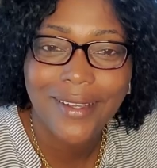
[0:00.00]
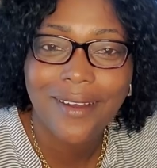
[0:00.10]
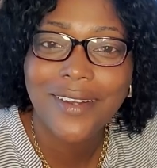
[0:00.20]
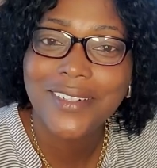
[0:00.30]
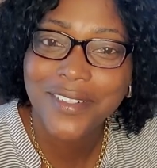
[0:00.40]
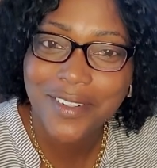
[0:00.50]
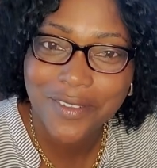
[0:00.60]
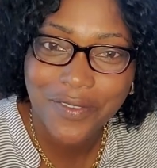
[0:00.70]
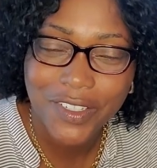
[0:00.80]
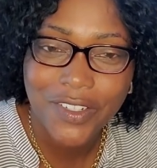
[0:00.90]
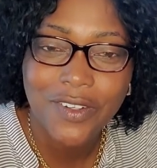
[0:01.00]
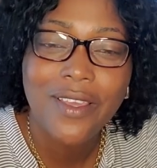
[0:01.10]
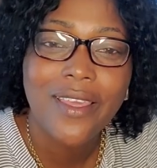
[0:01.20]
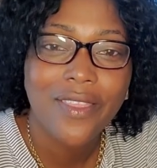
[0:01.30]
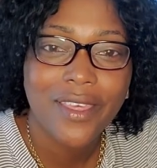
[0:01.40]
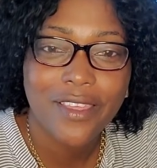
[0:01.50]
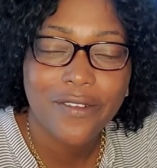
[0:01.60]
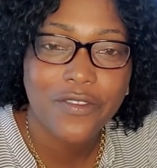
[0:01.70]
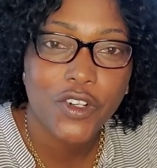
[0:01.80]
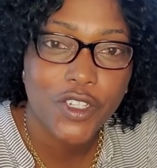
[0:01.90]
on another video. Thank you
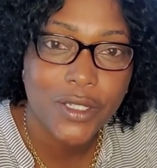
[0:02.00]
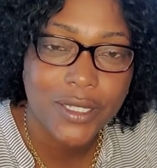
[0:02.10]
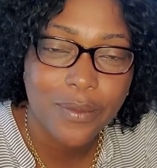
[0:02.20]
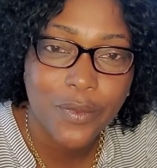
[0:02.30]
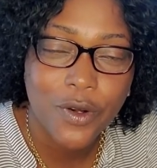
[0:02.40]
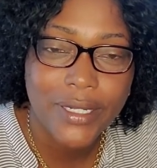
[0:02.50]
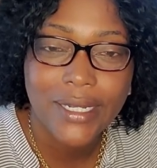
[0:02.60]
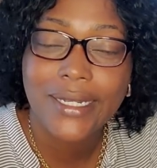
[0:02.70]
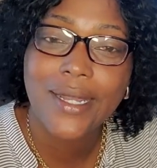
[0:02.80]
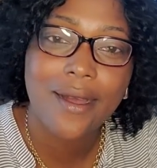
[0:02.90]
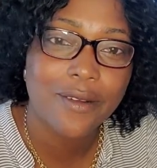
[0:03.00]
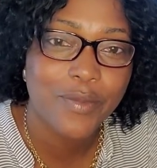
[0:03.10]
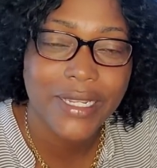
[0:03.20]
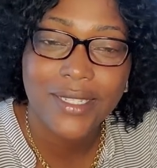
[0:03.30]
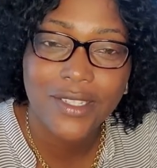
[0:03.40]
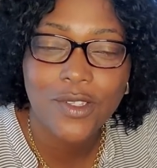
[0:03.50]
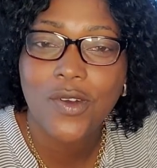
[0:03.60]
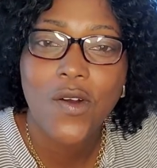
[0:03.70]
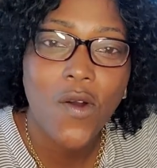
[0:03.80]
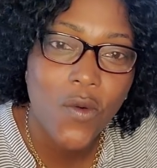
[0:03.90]
for your support and God bless you
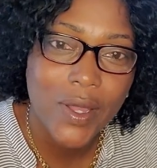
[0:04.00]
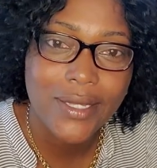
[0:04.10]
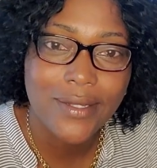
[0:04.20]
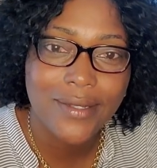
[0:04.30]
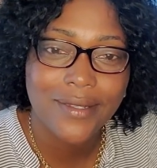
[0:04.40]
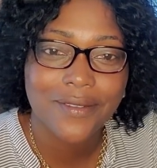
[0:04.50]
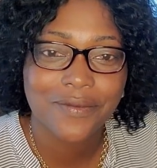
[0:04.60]
always.